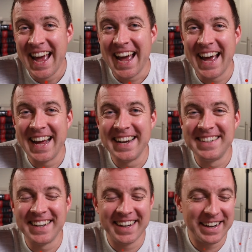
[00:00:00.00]

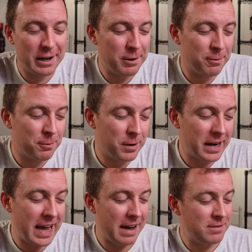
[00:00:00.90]
And uh, we're
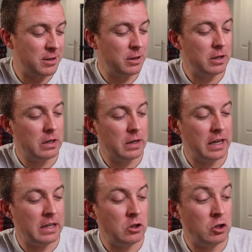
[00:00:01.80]
gonna have to
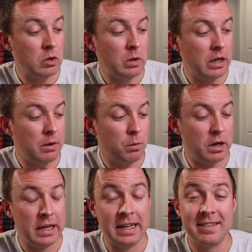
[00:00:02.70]
enjoy
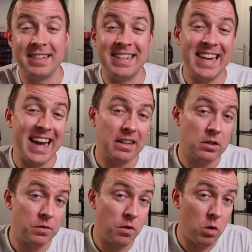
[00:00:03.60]
what is
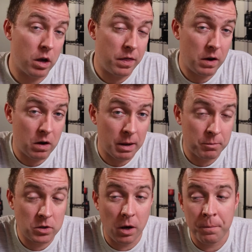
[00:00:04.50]
next for
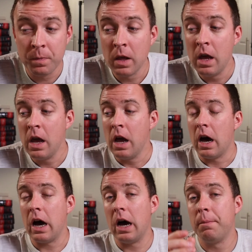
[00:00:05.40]
Ethereum. So
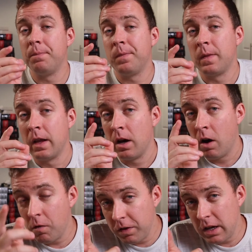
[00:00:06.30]
um,
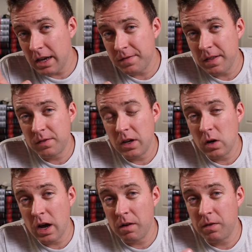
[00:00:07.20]
hopefully you guys found this
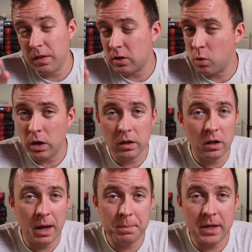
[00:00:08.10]
video helpful, this quick
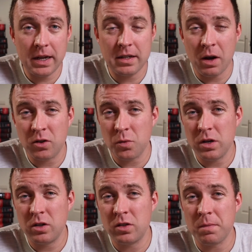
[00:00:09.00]
little update. I just
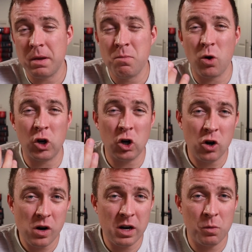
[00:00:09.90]
wanted to do something more
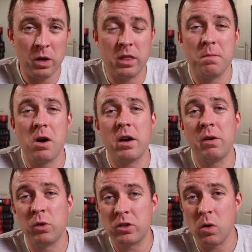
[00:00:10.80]
current with the
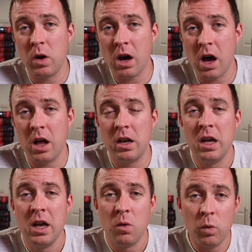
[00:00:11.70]
market, what's going
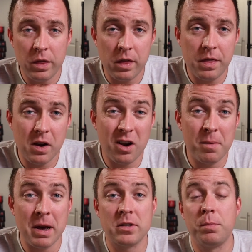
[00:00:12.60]
on with
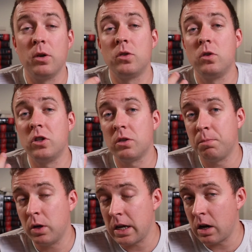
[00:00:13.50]
Ethereum, as opposed to
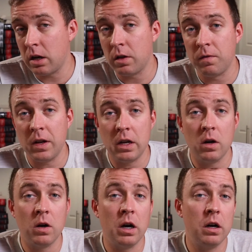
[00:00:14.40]
just putting out another
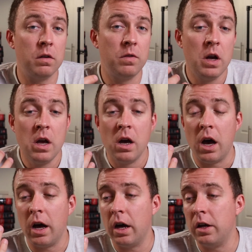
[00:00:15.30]
video of
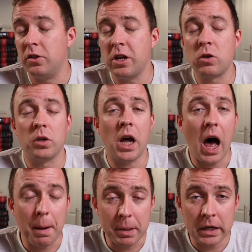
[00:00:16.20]
uh, a general
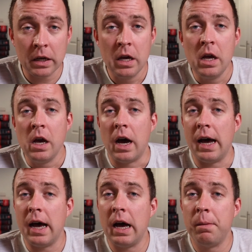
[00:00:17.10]
topic.
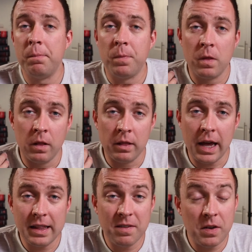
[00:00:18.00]
Um,
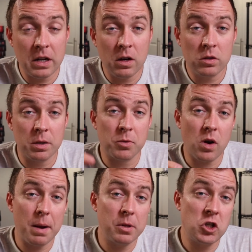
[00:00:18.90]
like the video,
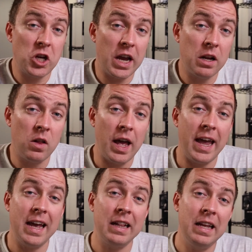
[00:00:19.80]
subscribe to the channel,
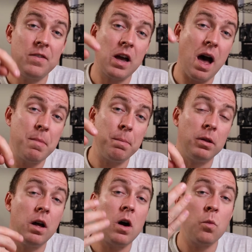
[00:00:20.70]
and leave a comment
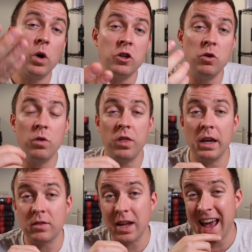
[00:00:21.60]
below on what you
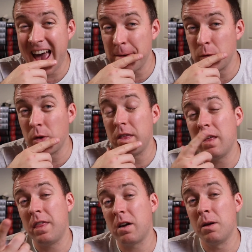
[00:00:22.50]
think is gonna happen with the
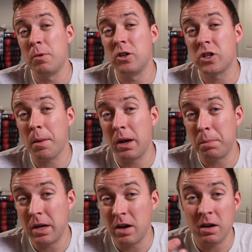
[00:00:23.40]
Ethereum merge coming
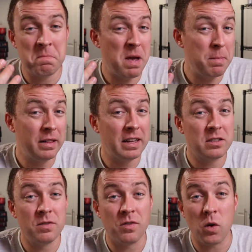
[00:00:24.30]
up here in maybe
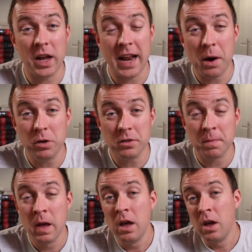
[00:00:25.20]
less than forty-eight hours.
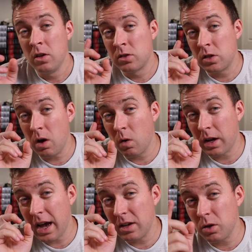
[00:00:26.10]
So
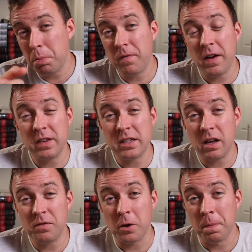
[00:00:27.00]
guys, hope you found this
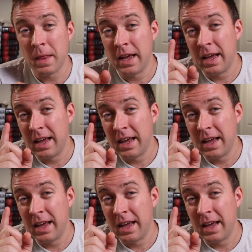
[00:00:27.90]
helpful.